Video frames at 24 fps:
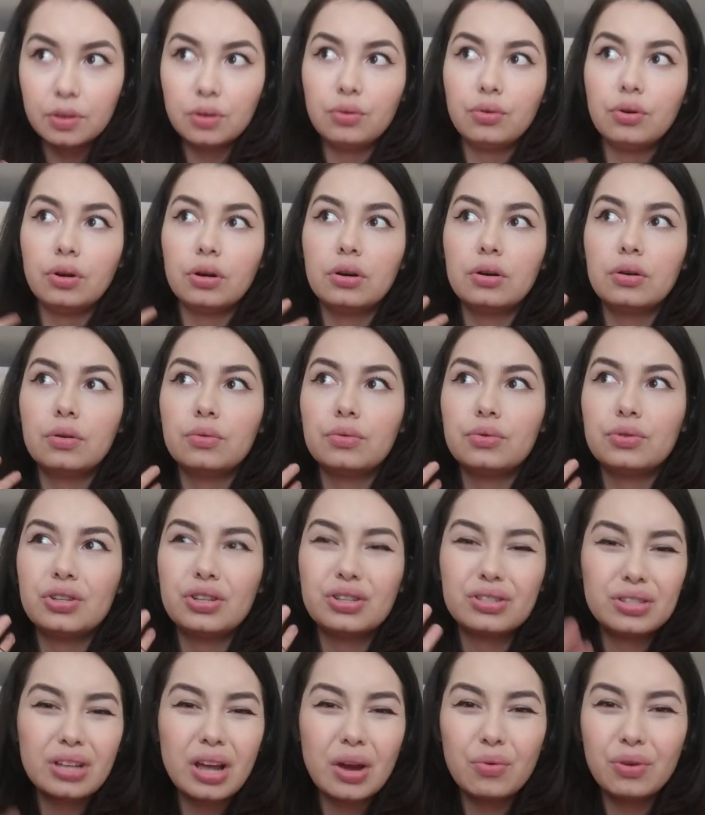You grow,
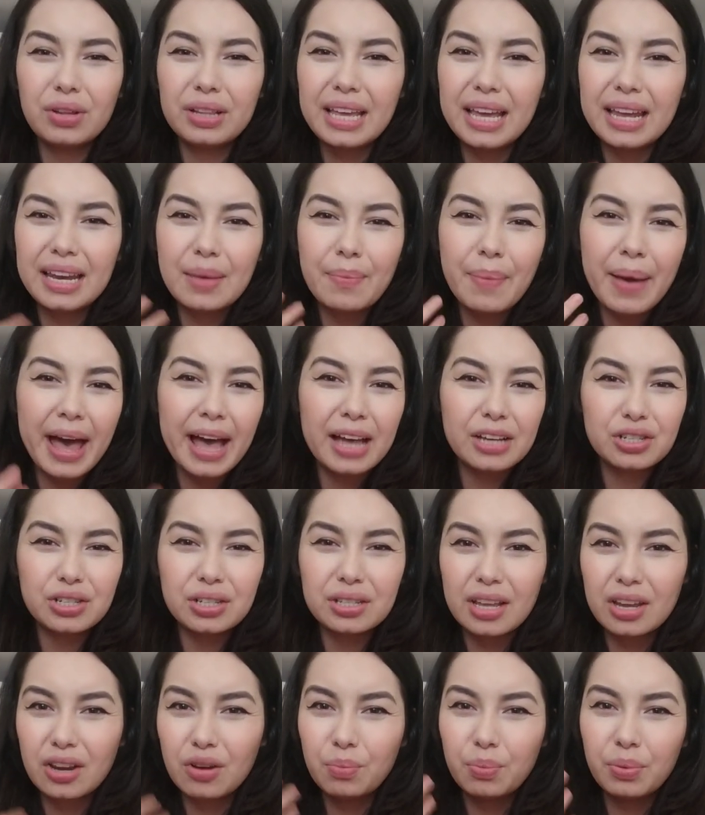there's not really any
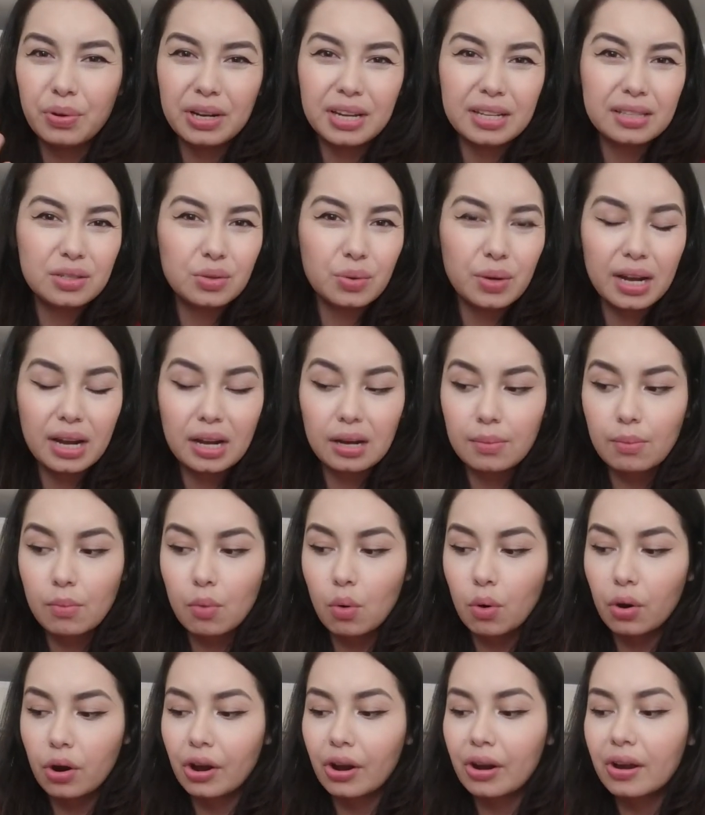passion that you put into it
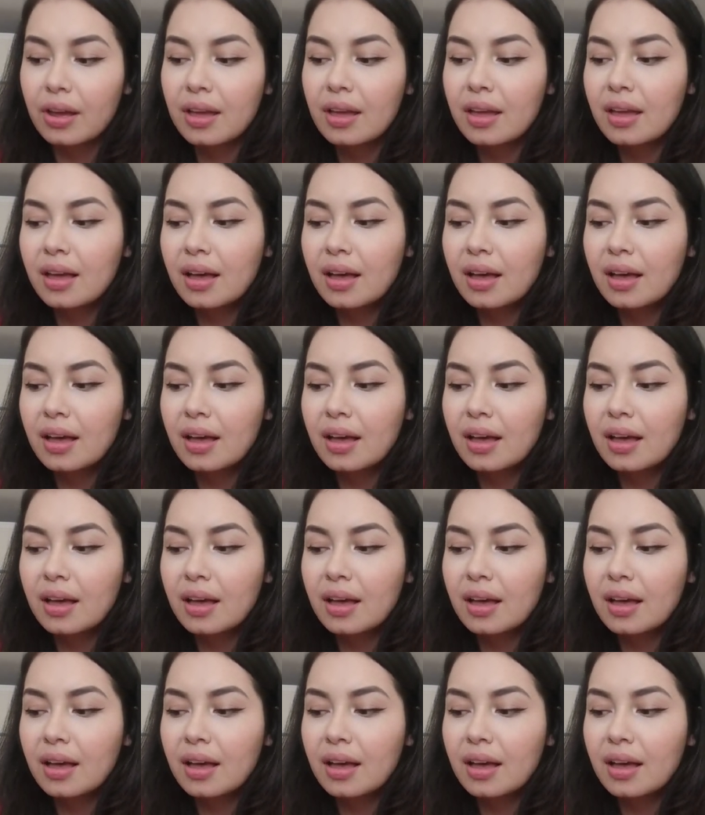anymore.